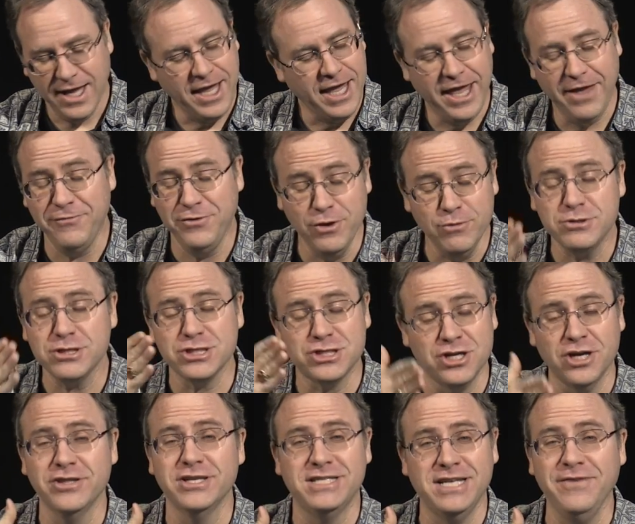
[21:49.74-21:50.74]
If you just
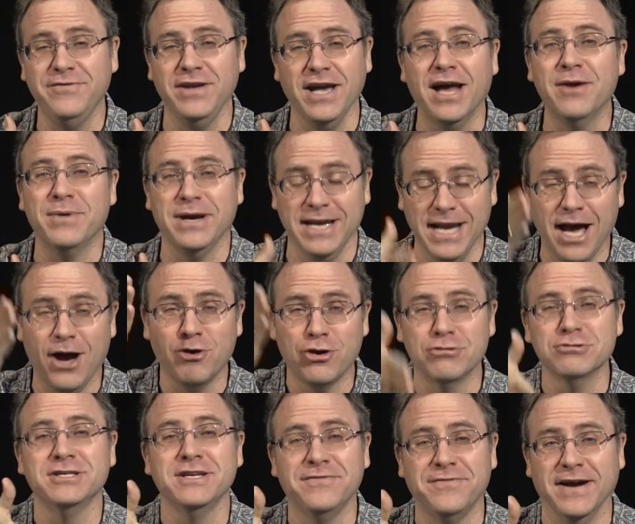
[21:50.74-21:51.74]
turn the TV on right now, go
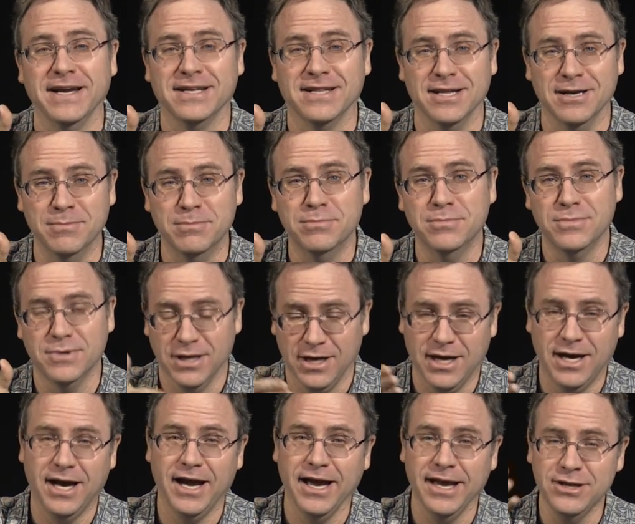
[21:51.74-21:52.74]
see Fight Club,
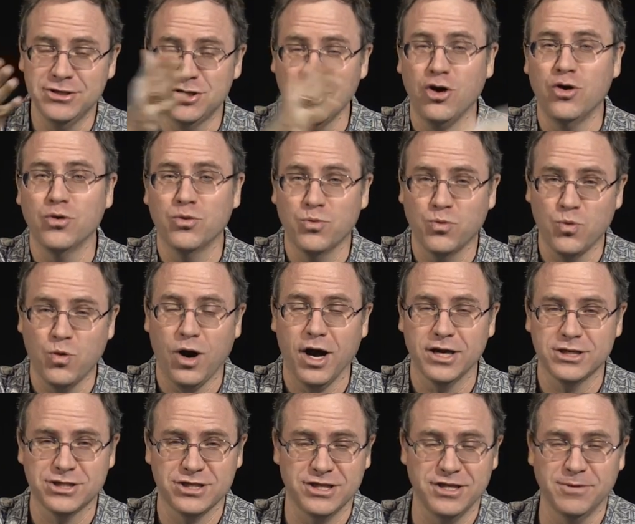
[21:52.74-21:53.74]
and don't
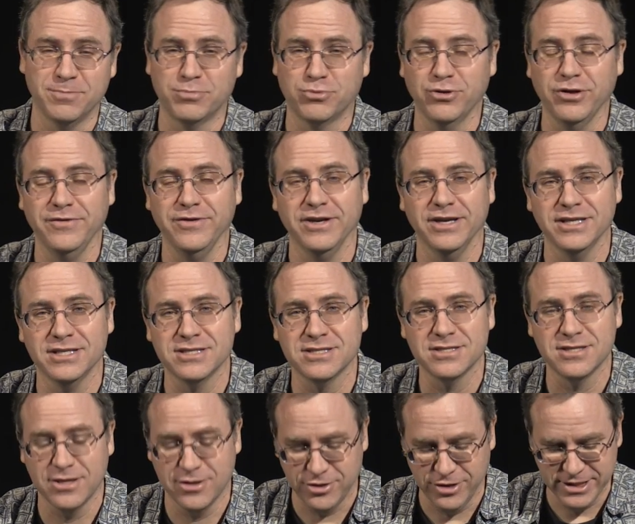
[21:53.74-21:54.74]
watch the previous
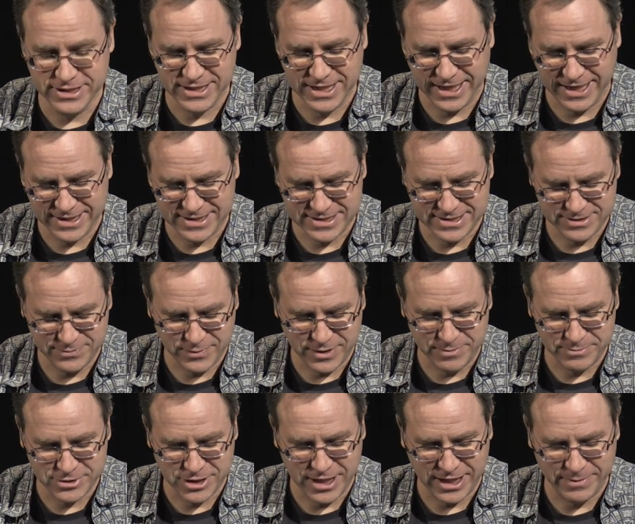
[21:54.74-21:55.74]
30 seconds when
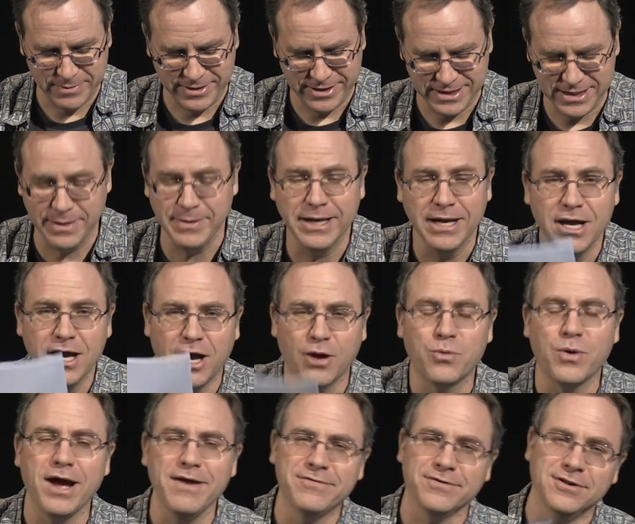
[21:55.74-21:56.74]
I'm talking about things. Anyway,
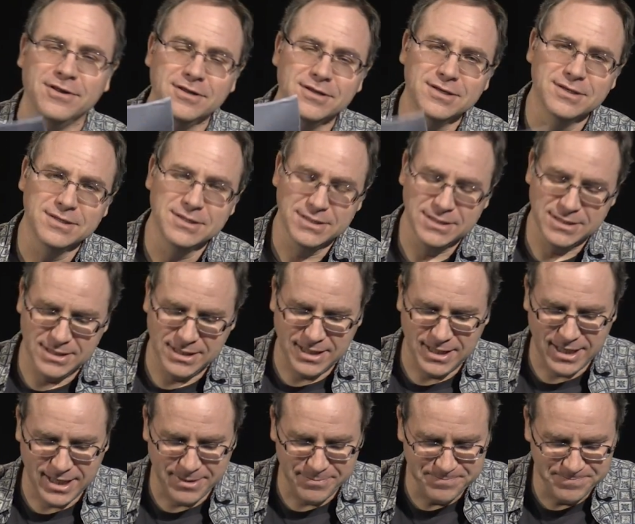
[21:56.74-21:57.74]
Arrival
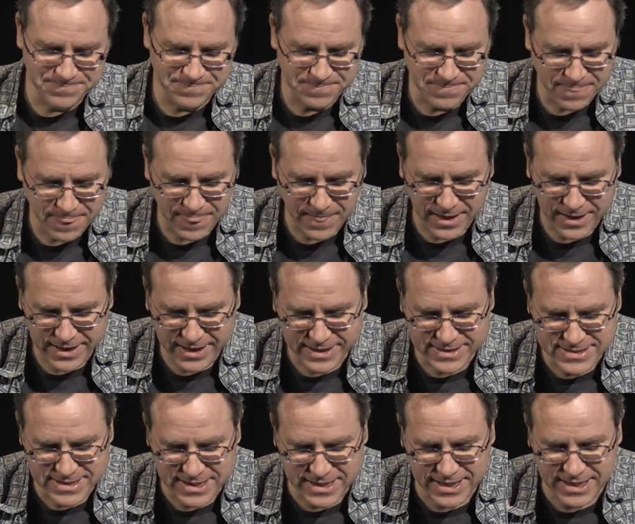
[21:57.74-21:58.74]

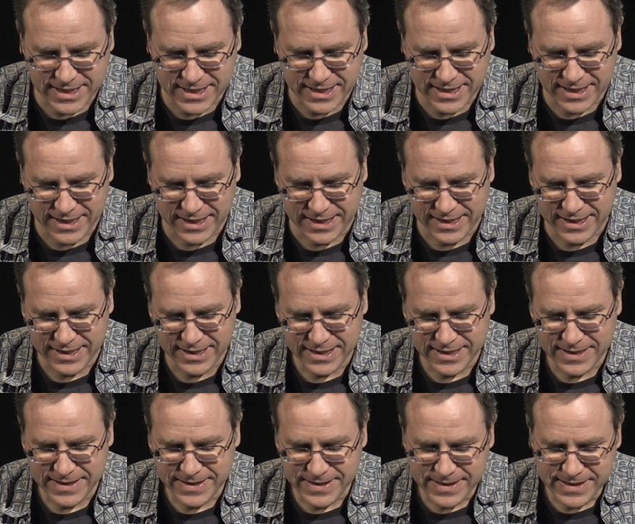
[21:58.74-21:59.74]
is a...
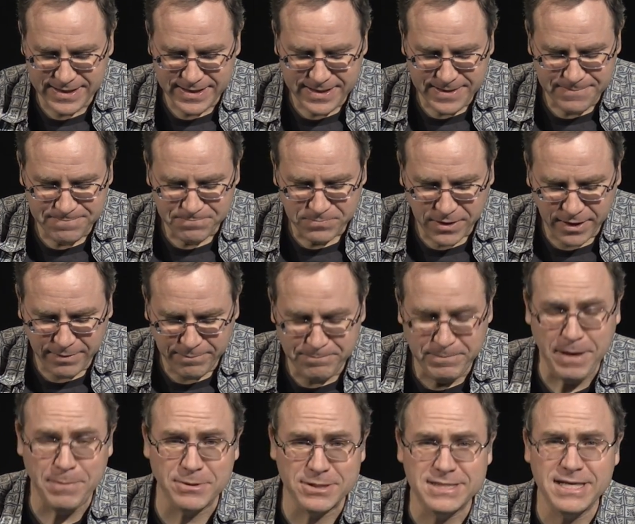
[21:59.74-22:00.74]

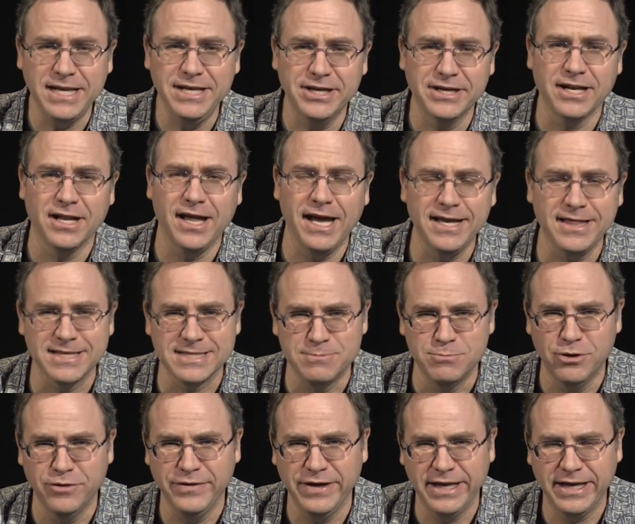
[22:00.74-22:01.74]
people said you're going to like this
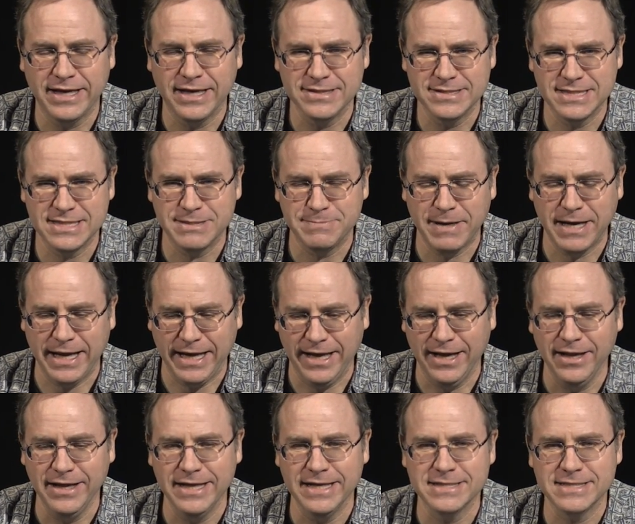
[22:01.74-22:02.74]
movie because it's about
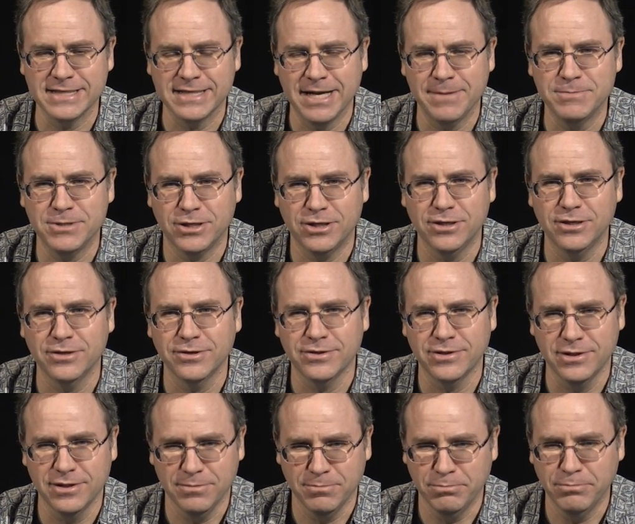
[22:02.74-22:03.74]
aliens that come to Earth,
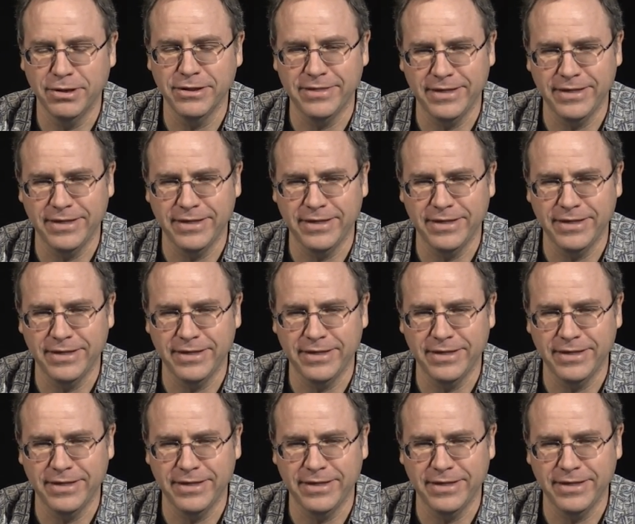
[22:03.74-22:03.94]
but